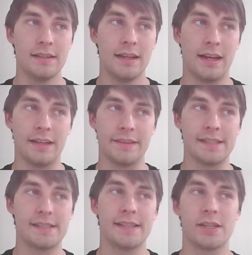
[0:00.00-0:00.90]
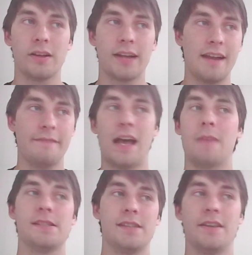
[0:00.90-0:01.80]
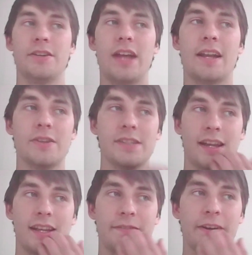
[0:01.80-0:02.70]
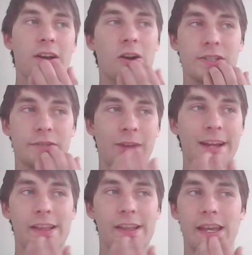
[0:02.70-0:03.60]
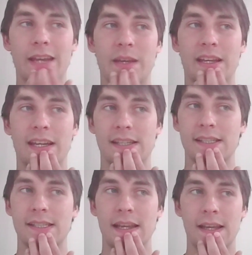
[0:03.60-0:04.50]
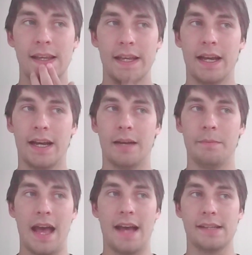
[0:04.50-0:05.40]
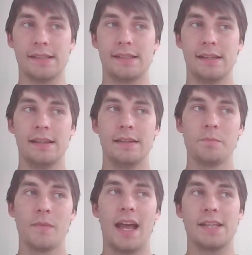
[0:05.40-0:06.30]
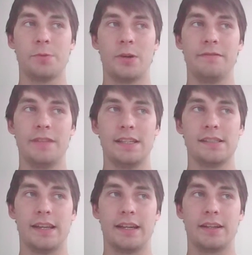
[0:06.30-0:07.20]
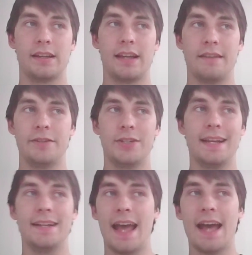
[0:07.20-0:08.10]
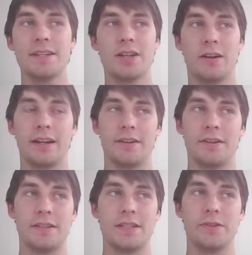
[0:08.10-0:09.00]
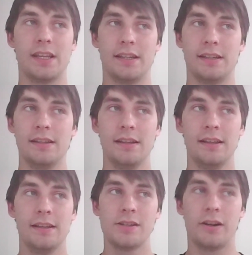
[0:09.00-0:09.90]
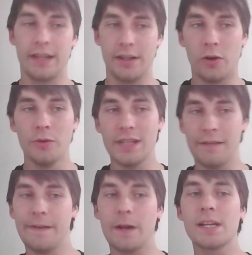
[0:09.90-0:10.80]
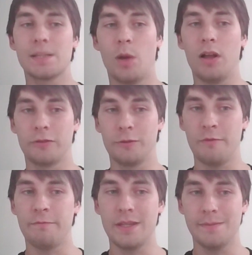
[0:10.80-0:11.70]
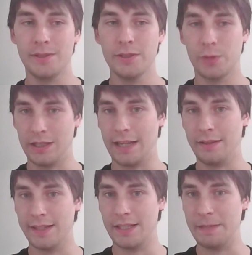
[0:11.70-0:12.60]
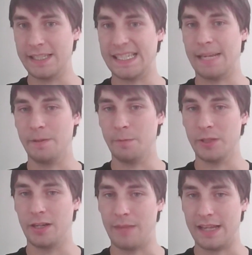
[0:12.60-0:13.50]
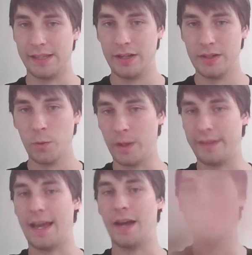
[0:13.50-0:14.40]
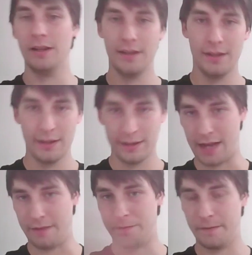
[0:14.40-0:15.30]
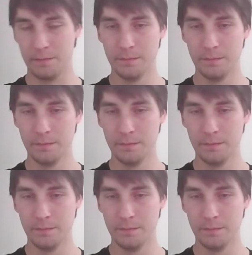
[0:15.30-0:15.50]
uh, this this all kind of happens in the shadows, and it's very hard to regulate it because um, as as one of these like kind of shady ad targeters, you can target only a very small group of people who are likely to be susceptible to your message without kind of